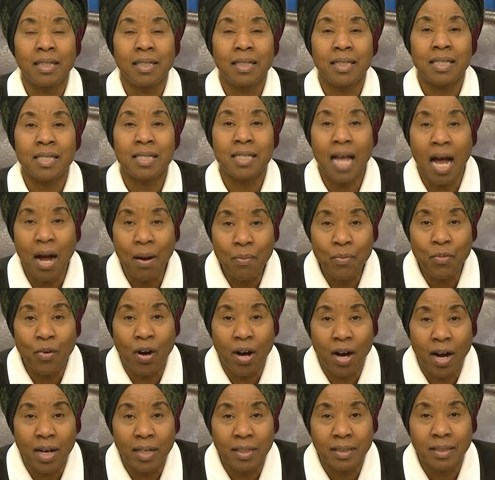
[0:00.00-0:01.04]

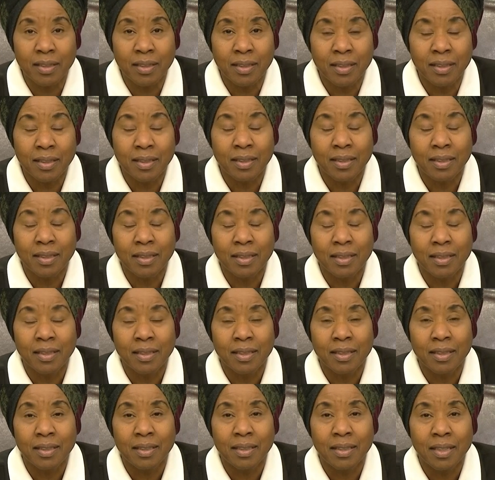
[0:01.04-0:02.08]
someone
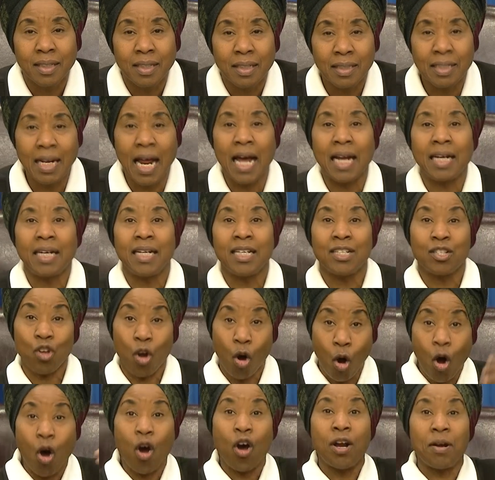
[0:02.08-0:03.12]
that is
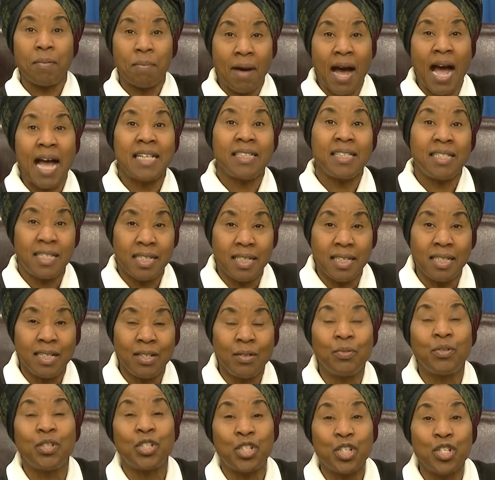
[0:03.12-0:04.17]
almighty,
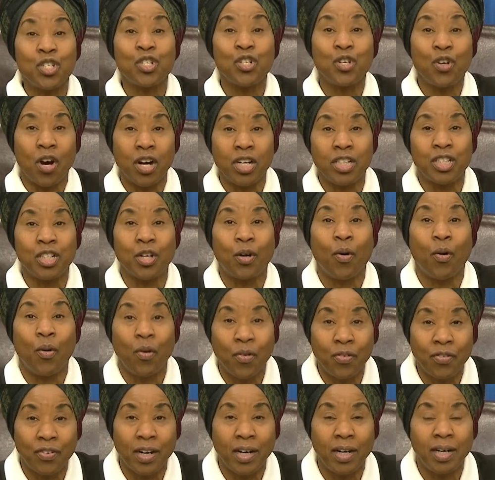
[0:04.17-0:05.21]
which is God,
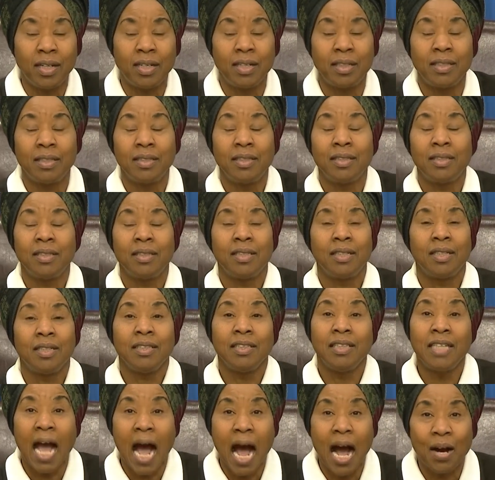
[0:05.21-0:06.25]
Jehovah,
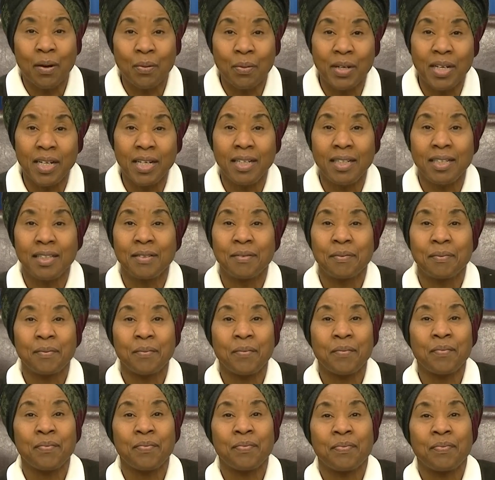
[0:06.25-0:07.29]
Yahweh,
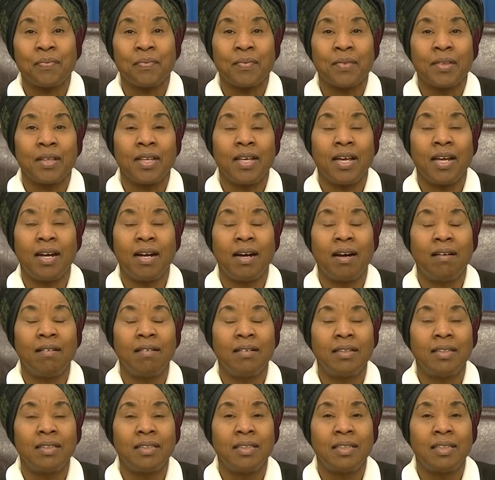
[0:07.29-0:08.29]
you know,